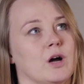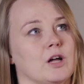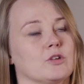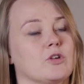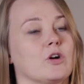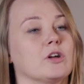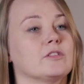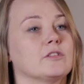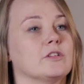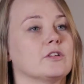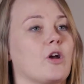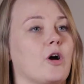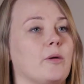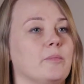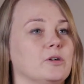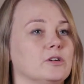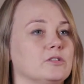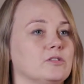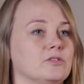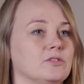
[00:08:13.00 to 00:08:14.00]
are not the
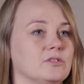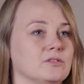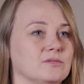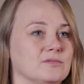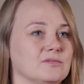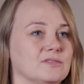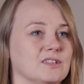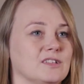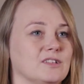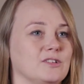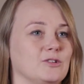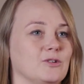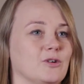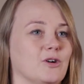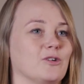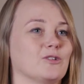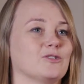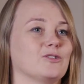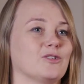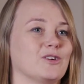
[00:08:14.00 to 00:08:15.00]
robot,
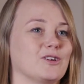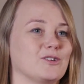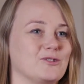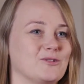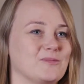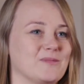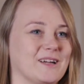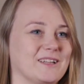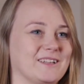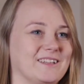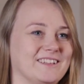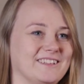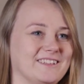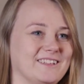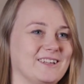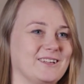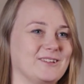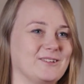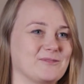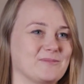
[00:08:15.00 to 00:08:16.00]
you're also a human,
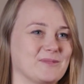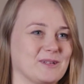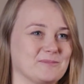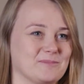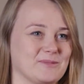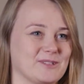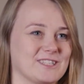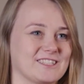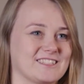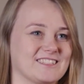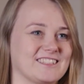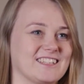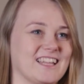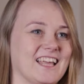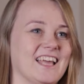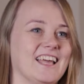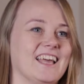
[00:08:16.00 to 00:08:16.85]
human person.